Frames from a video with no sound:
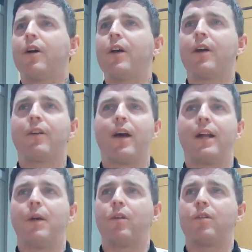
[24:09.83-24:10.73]
John
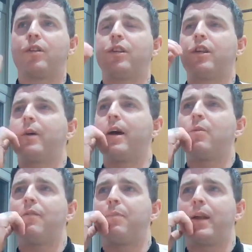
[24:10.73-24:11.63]
O'Grady, what's the
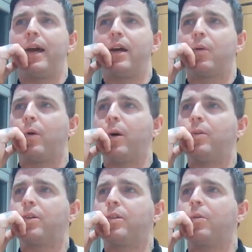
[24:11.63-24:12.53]
situation with player
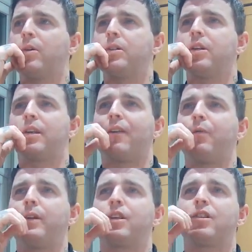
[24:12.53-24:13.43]
quotas?
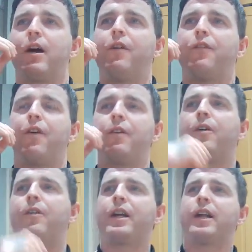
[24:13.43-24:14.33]
Have we to sell
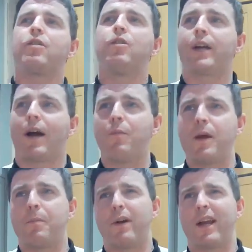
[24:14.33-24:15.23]
foreign or English, or can
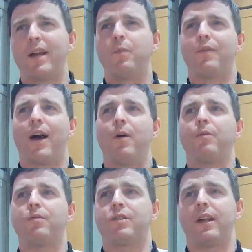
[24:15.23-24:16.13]
we bring in without
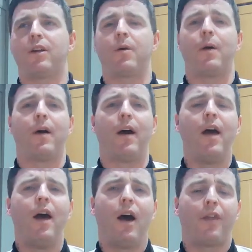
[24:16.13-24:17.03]
upsetting the quota?
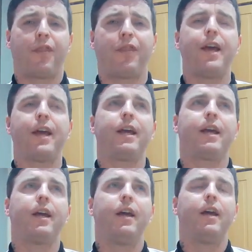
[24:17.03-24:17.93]
I
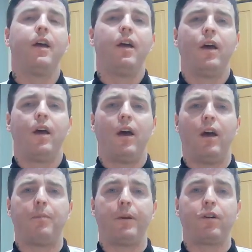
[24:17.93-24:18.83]
think
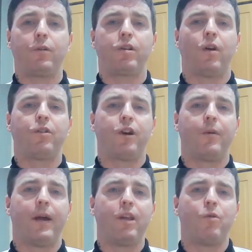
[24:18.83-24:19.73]
because we sold
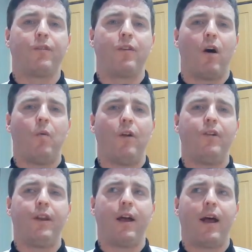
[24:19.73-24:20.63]
Gruitch, we've got
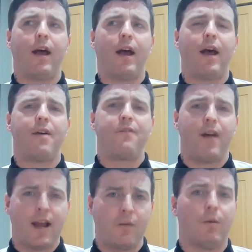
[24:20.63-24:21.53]
one
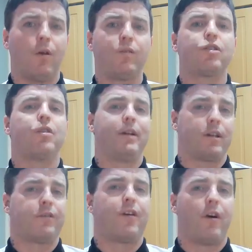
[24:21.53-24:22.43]
available to come
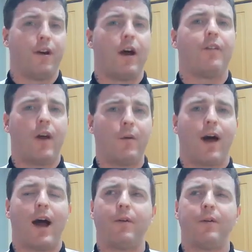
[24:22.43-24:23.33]
in as a foreigner. I know
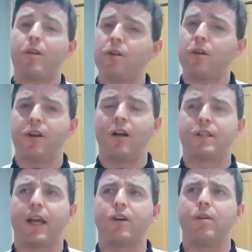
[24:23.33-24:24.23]
that. And mind you,
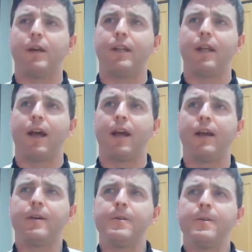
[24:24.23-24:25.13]
Konate come in, didn't it?